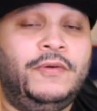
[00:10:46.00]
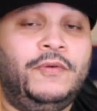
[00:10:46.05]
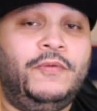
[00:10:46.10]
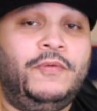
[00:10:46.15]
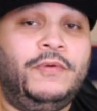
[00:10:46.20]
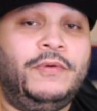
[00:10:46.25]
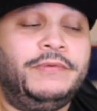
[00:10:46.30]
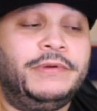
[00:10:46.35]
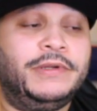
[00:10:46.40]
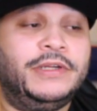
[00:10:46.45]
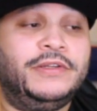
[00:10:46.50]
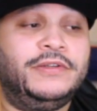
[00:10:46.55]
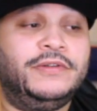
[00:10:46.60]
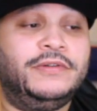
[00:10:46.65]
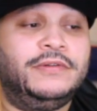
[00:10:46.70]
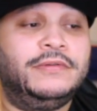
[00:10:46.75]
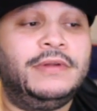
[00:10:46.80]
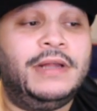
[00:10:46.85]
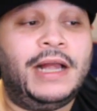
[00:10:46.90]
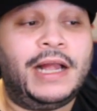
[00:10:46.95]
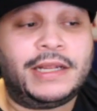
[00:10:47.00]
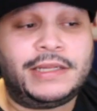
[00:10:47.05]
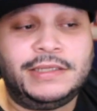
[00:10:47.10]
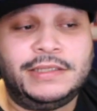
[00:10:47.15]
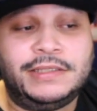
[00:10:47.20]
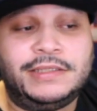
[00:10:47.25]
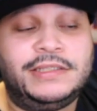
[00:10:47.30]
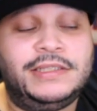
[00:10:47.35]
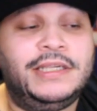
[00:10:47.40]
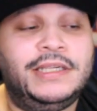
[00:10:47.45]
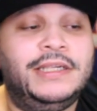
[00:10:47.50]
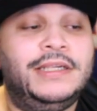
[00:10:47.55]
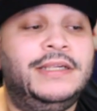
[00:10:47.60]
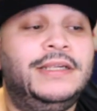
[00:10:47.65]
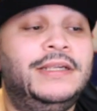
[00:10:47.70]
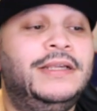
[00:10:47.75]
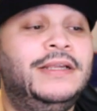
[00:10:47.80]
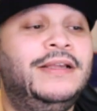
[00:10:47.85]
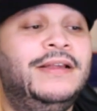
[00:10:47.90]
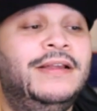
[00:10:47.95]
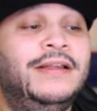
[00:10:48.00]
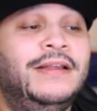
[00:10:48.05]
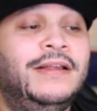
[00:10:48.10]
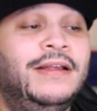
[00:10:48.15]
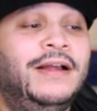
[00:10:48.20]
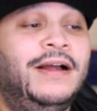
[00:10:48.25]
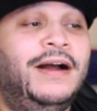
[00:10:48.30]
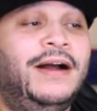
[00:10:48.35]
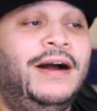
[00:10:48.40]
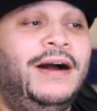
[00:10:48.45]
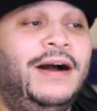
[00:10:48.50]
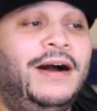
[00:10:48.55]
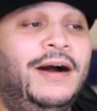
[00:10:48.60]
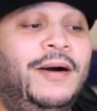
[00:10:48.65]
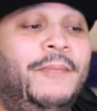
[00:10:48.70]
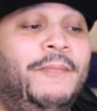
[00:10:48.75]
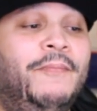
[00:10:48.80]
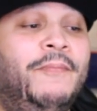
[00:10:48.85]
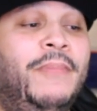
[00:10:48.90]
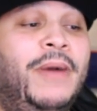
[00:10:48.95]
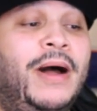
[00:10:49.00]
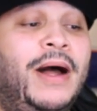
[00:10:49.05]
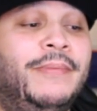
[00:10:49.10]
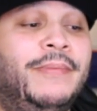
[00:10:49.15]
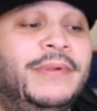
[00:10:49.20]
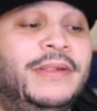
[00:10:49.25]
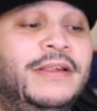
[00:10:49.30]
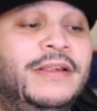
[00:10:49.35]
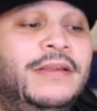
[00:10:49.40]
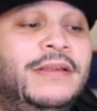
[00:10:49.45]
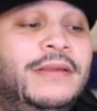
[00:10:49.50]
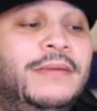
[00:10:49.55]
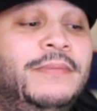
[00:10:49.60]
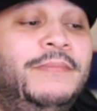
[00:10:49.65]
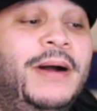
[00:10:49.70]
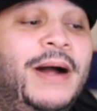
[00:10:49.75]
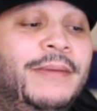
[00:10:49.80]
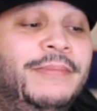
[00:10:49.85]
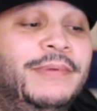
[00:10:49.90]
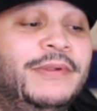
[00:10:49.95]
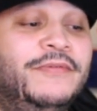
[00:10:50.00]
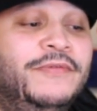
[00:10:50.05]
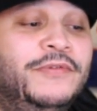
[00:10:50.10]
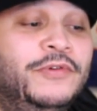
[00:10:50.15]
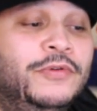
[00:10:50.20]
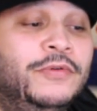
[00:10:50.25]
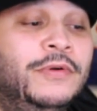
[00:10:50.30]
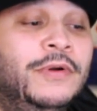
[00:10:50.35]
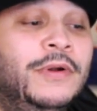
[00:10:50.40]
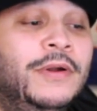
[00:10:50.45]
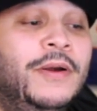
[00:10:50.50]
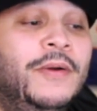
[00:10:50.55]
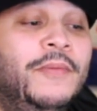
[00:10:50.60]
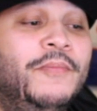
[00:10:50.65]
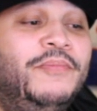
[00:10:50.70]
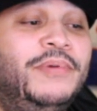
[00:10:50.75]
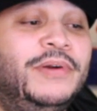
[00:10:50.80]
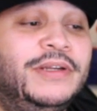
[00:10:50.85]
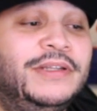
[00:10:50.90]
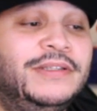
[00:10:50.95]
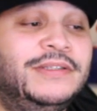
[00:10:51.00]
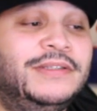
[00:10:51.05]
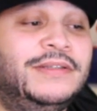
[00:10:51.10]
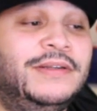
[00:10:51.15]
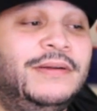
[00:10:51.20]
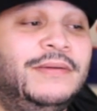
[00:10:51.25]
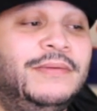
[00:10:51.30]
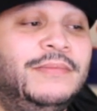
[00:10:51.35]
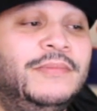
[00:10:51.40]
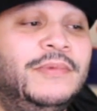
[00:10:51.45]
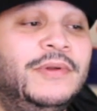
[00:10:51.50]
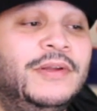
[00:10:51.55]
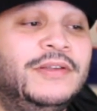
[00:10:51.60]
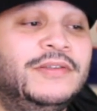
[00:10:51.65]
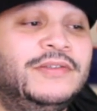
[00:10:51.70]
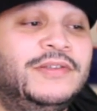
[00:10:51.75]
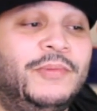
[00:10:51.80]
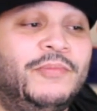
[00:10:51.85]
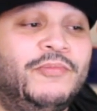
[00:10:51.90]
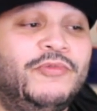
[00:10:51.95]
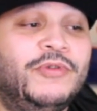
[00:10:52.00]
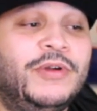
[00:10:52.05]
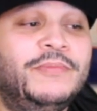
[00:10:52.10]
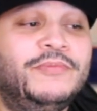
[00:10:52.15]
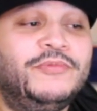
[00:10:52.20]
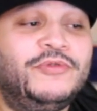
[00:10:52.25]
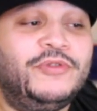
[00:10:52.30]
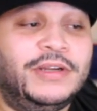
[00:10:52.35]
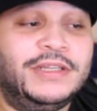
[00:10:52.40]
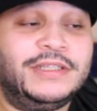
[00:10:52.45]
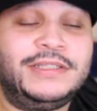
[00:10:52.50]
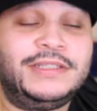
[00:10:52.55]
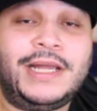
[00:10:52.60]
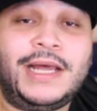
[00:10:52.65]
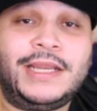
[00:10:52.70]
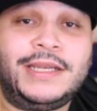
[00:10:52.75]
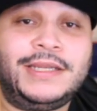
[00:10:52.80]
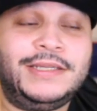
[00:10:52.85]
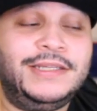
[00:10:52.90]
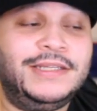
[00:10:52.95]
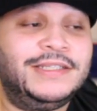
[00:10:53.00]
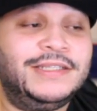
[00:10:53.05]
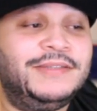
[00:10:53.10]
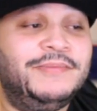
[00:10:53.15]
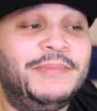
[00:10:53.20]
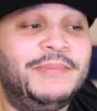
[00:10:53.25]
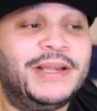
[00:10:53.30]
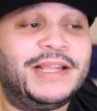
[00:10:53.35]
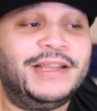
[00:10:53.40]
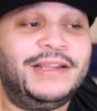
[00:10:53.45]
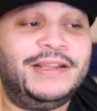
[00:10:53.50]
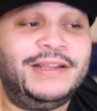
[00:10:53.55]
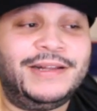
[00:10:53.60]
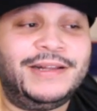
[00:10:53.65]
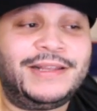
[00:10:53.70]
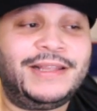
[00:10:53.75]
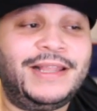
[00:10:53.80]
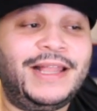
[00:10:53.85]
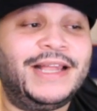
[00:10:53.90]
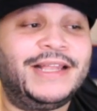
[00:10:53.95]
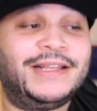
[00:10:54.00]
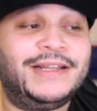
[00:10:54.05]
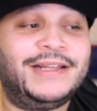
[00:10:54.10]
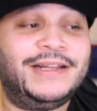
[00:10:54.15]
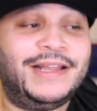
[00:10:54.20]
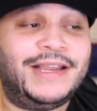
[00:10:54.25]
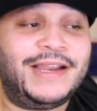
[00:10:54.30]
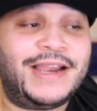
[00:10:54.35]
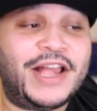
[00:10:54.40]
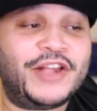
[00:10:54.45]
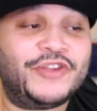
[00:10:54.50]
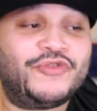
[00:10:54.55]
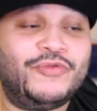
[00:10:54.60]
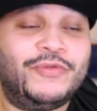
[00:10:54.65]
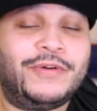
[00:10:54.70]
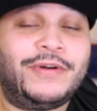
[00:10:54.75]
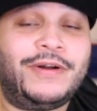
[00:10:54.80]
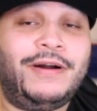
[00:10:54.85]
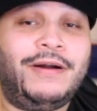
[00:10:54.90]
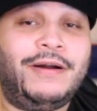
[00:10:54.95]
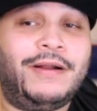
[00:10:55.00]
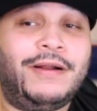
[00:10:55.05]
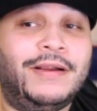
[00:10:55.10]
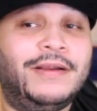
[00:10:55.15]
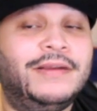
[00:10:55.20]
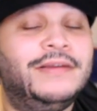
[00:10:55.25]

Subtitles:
what we're going to do. I could see Bobby Boo putting some rims on the side of this to make it look like an actual car.